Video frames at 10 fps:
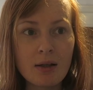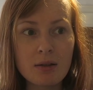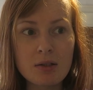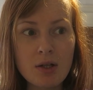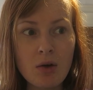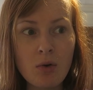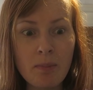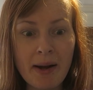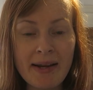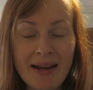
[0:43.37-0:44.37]
So
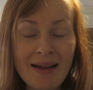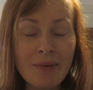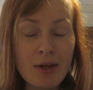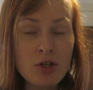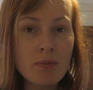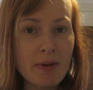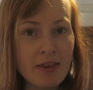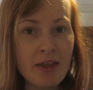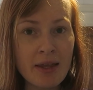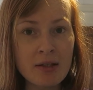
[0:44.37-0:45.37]
by now there should be
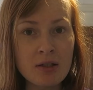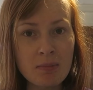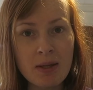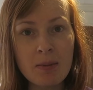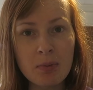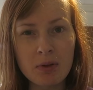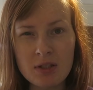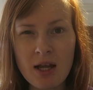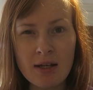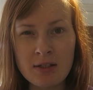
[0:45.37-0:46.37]
things that people are
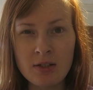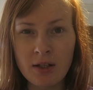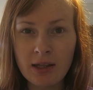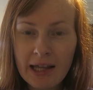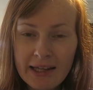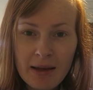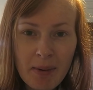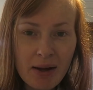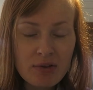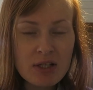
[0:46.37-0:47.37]
starting to like
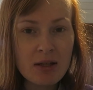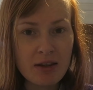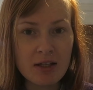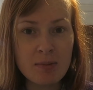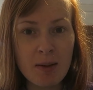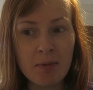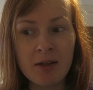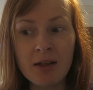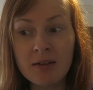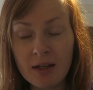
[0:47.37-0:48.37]
about it, things people
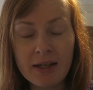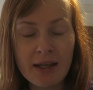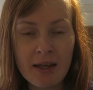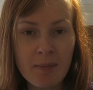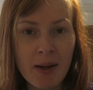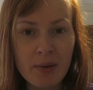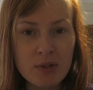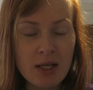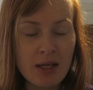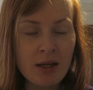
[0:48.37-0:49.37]
aren't liking
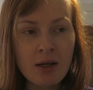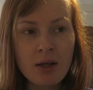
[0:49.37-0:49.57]
about it.